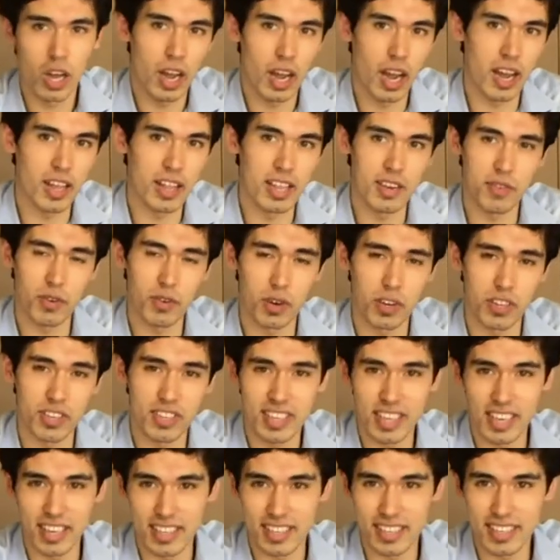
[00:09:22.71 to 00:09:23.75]
And then you've got
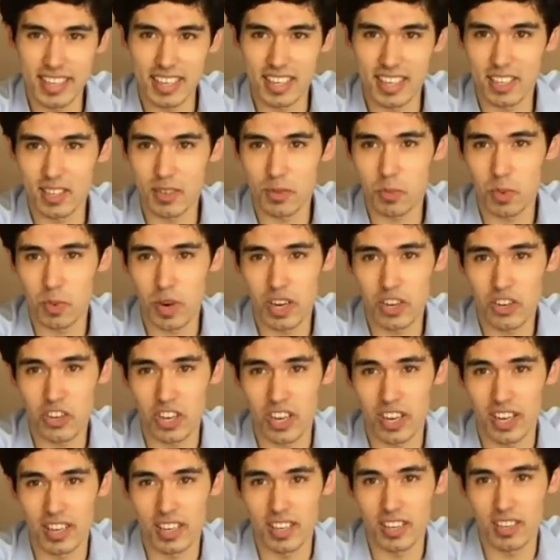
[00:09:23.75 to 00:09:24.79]
CLC, which
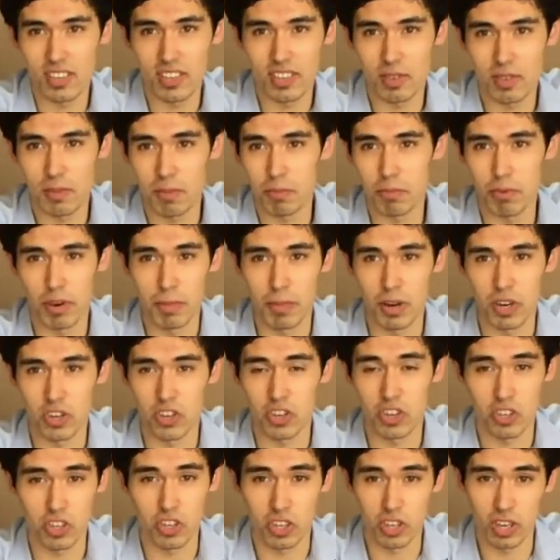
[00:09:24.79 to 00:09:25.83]
is pretty much
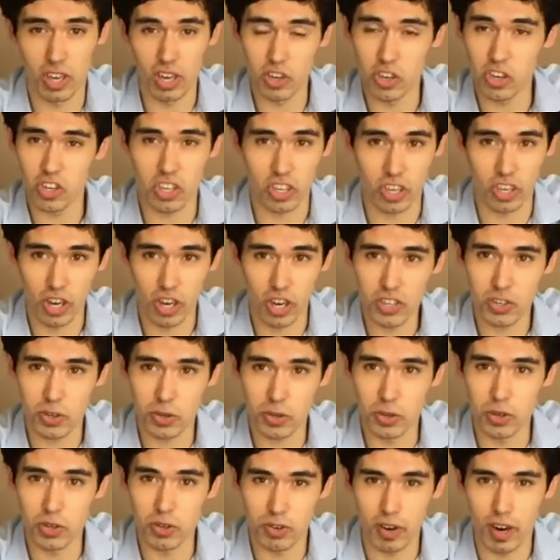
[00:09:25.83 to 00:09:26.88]
just a just a girls'
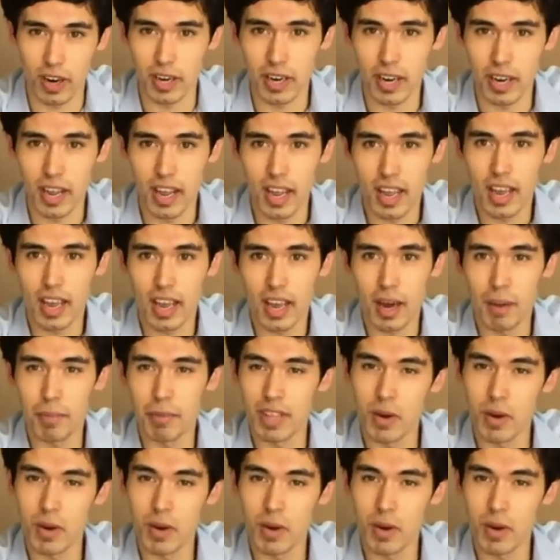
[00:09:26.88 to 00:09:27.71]
school, right? But yeah. then